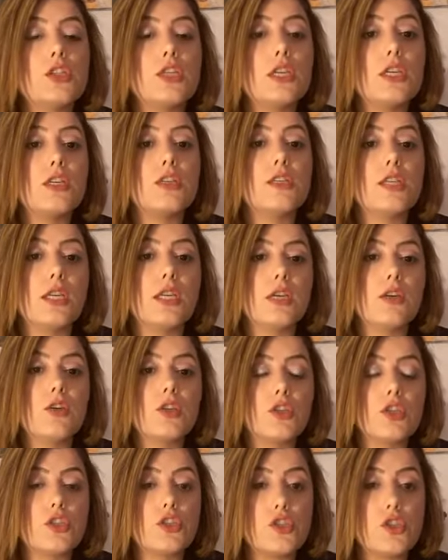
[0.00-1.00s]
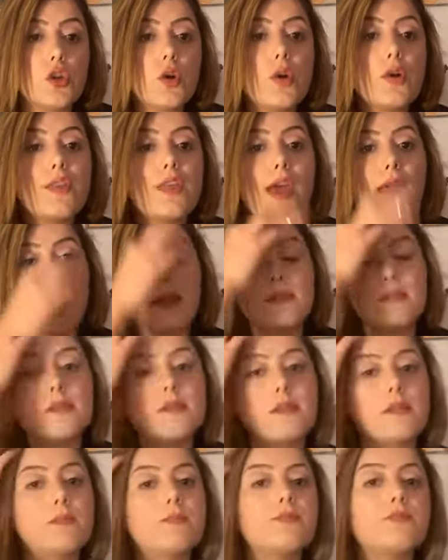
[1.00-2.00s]
they could show that
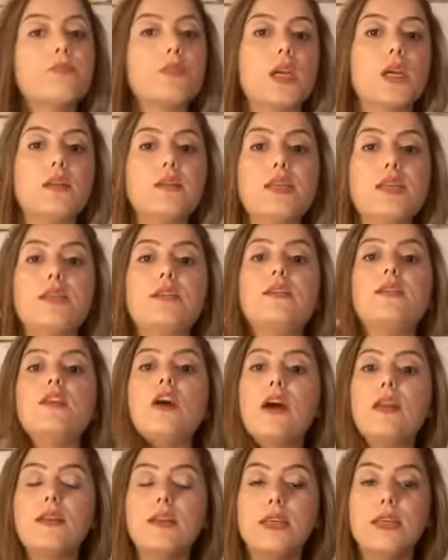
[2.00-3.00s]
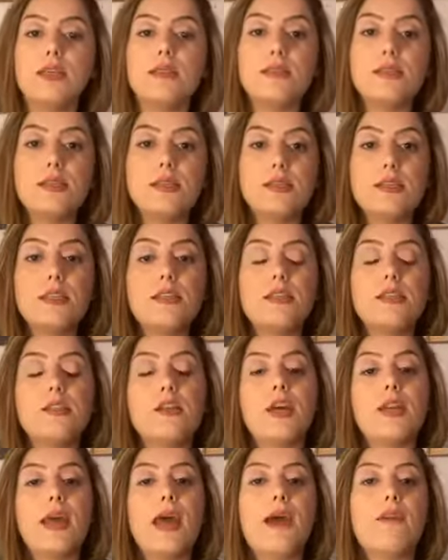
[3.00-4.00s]
they did not
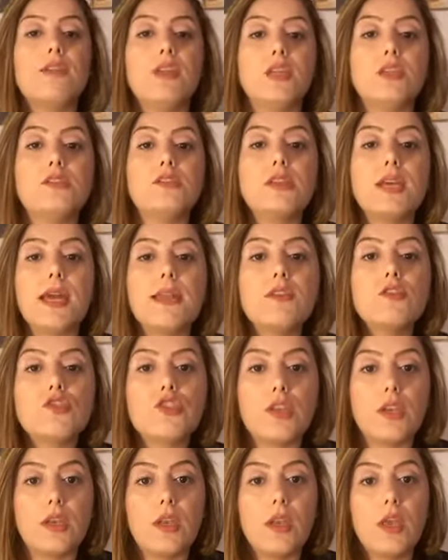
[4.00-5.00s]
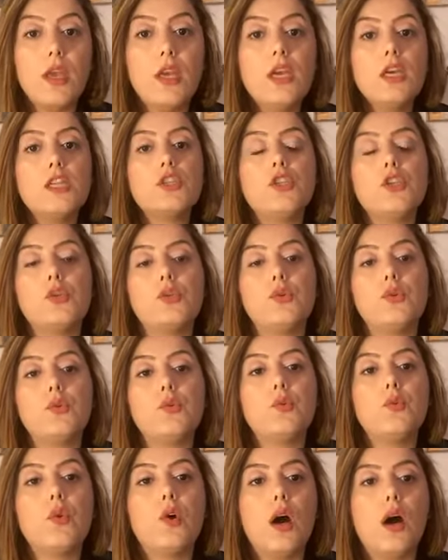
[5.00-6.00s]
have the intention
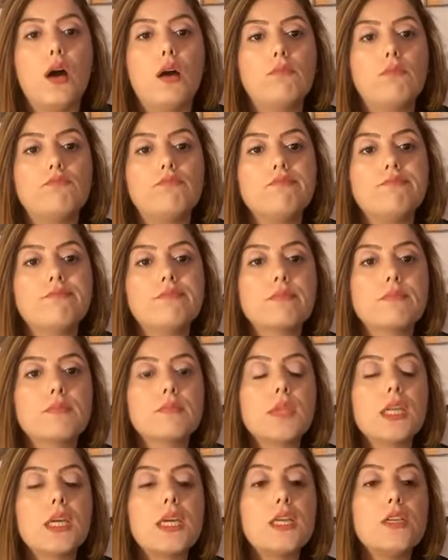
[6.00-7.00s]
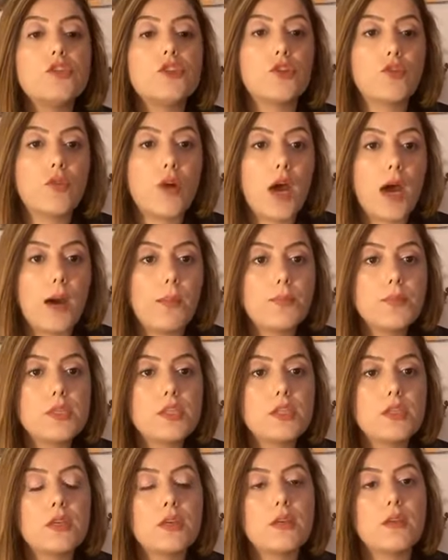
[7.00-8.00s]
to
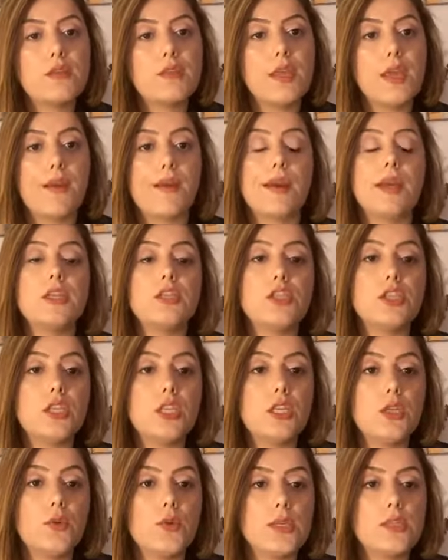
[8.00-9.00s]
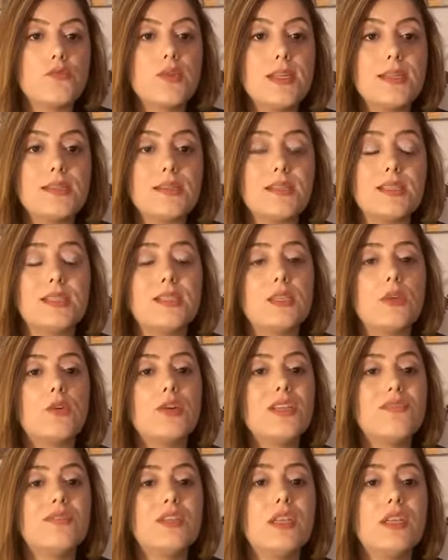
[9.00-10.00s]
interrupt their continuous residency or
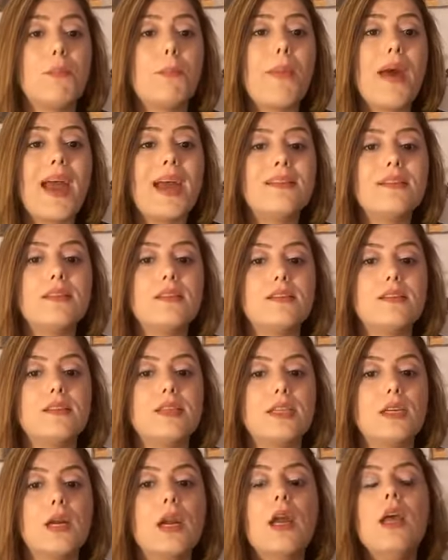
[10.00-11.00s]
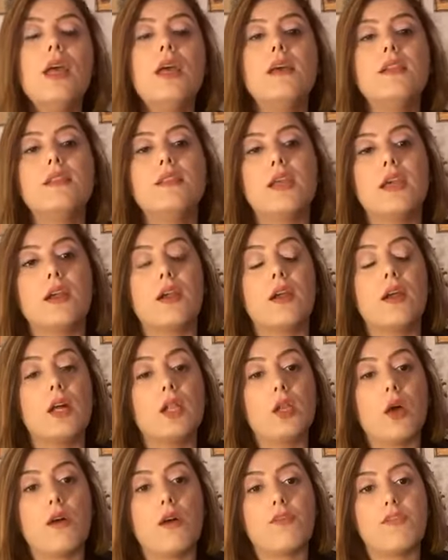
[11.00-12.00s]
even abandon their
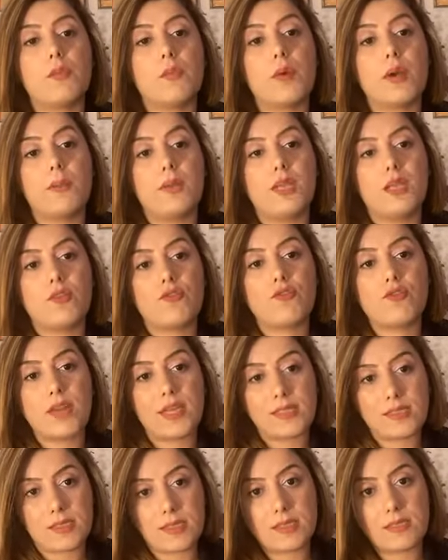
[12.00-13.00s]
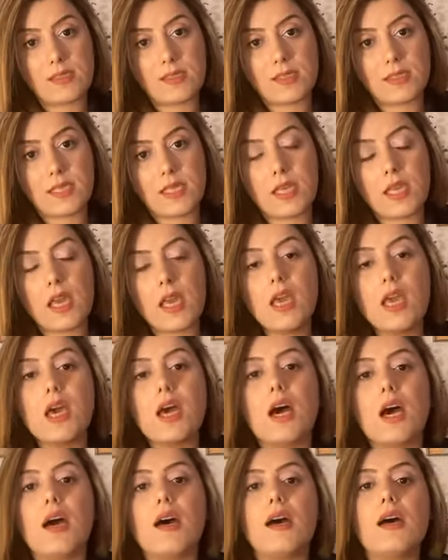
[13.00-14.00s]
lawful permanent residency.
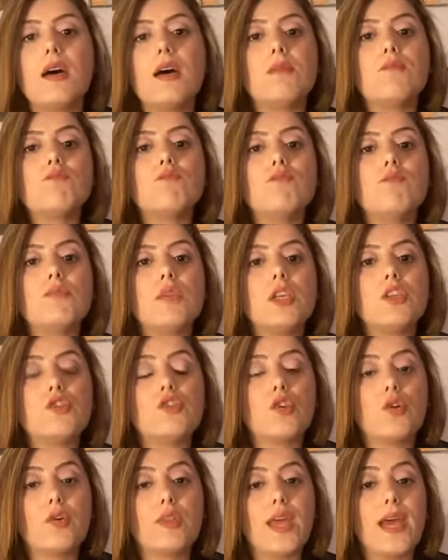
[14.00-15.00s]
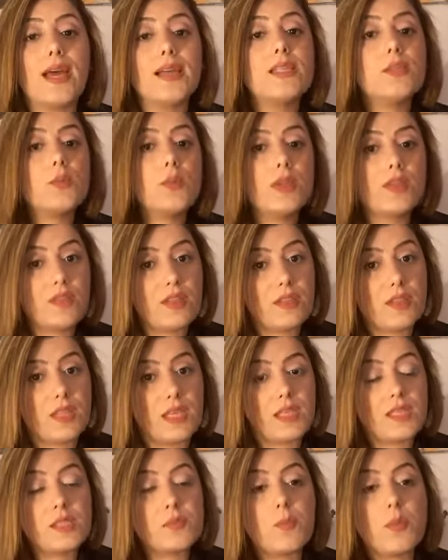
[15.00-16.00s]
So that's one of the
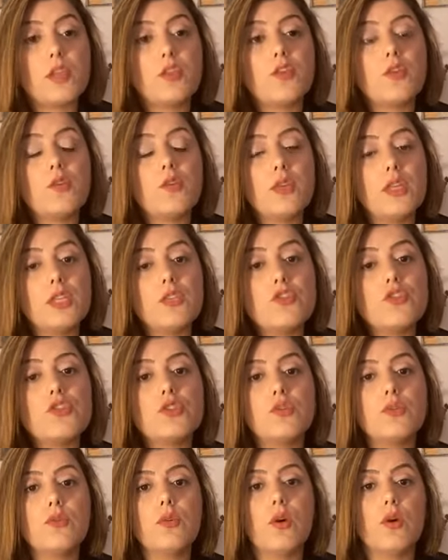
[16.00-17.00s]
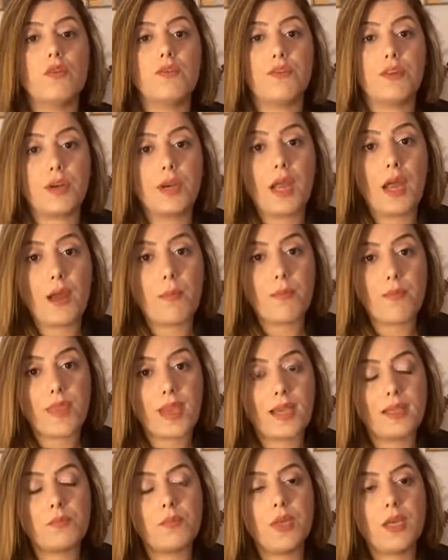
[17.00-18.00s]
things. But you need to overcome
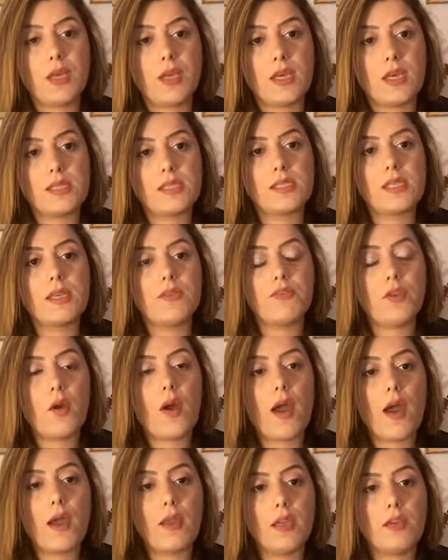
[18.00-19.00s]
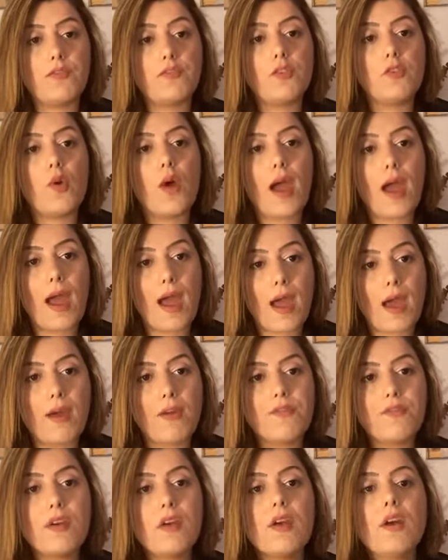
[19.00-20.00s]
that, because if you
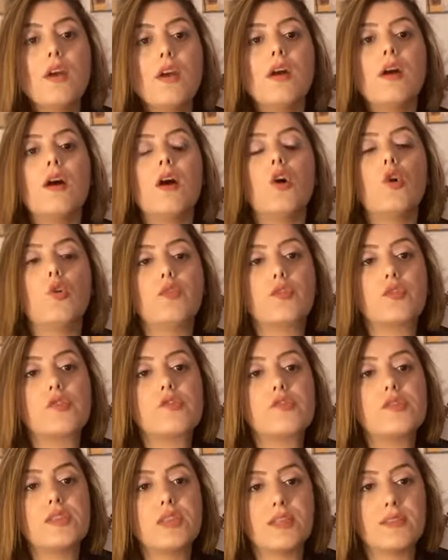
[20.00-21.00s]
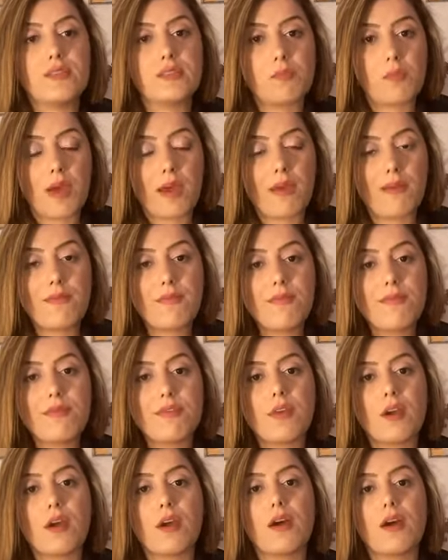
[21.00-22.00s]
have over 6 months
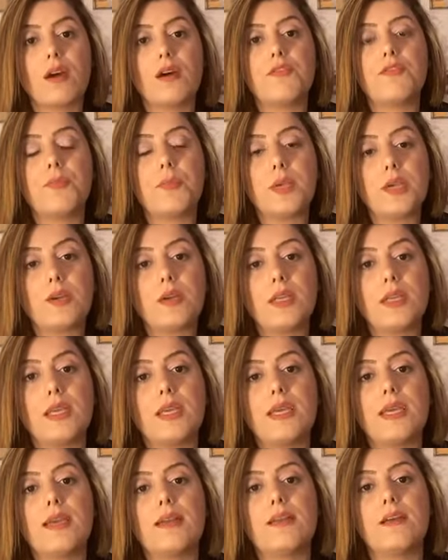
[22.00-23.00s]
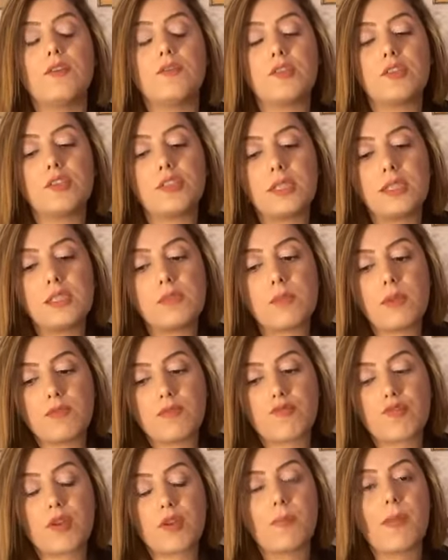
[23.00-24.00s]
of period, over 6
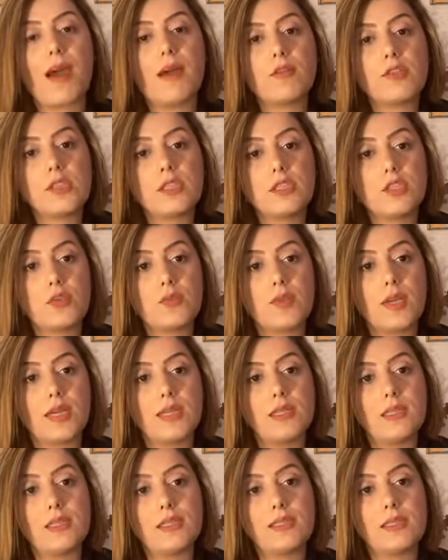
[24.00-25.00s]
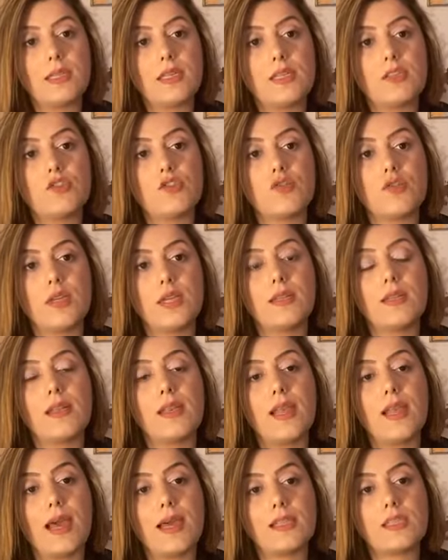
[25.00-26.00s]
month trip outside the United States during the
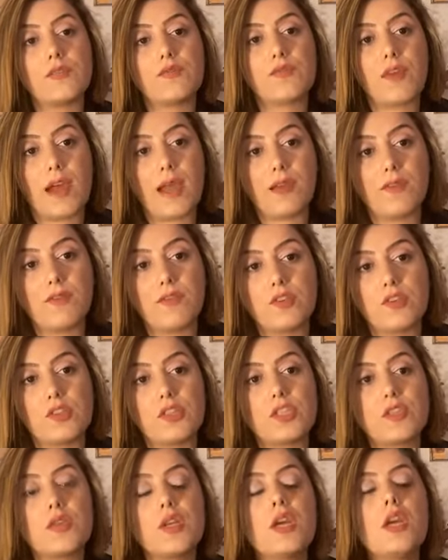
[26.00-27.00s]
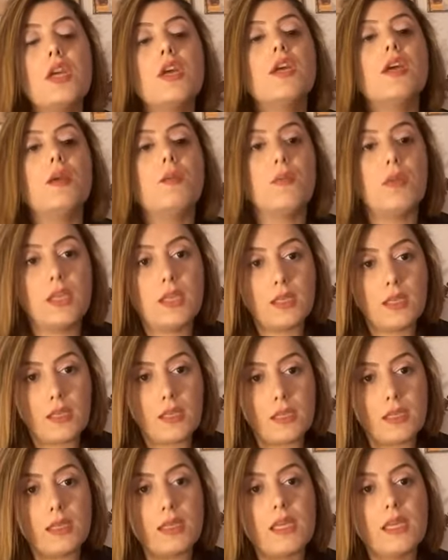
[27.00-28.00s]
last 5 years,
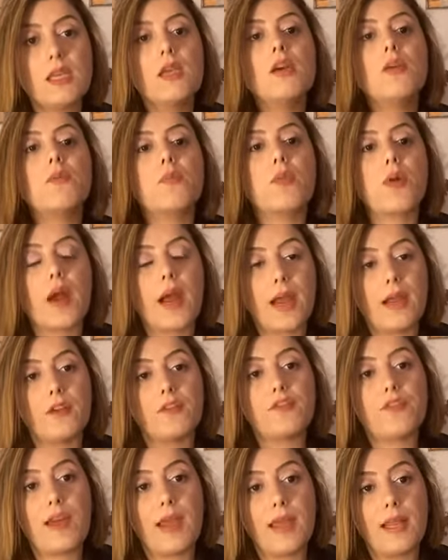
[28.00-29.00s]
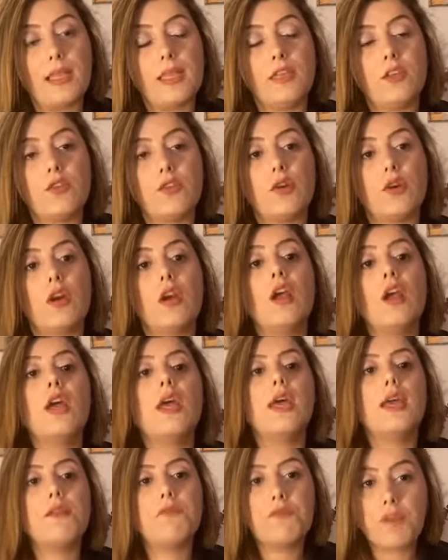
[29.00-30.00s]
immediately prior to filing your
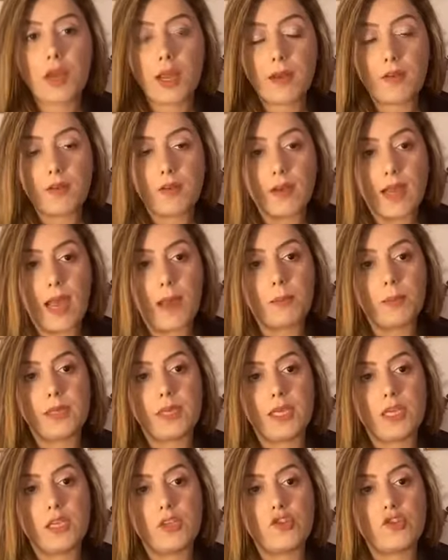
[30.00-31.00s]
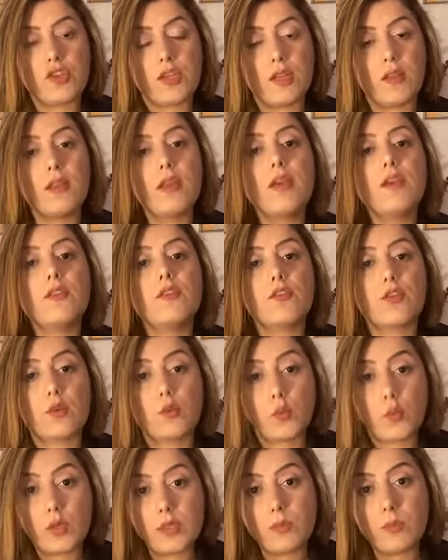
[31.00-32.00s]
N400 application, there
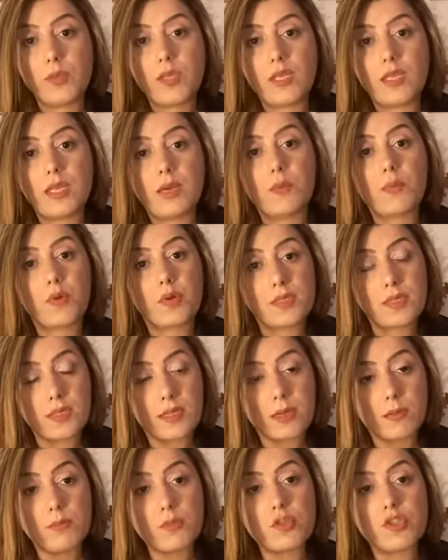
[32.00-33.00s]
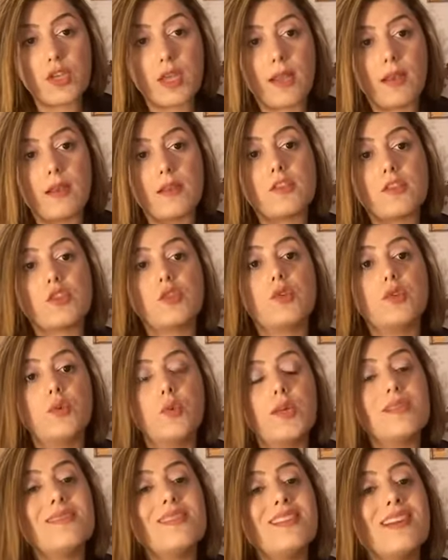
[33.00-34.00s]
will be a presumption. So
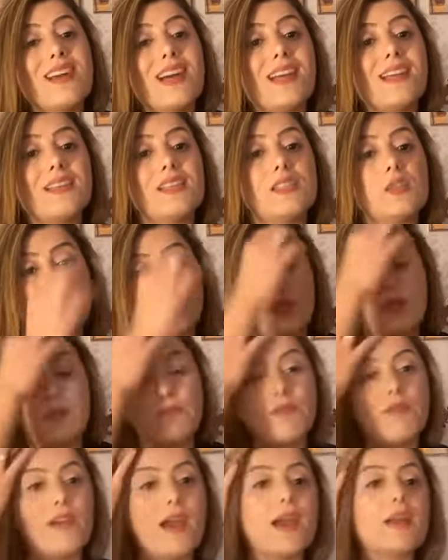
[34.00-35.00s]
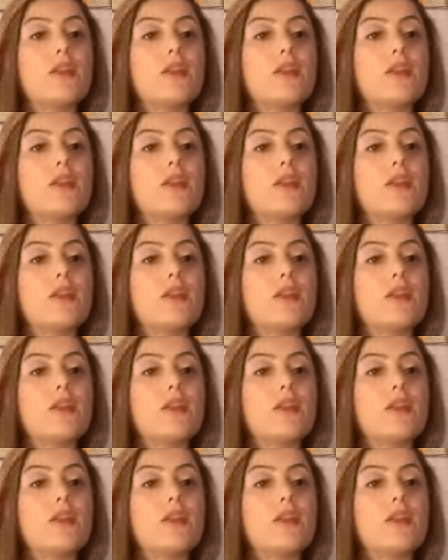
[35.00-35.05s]
USCIS will in fact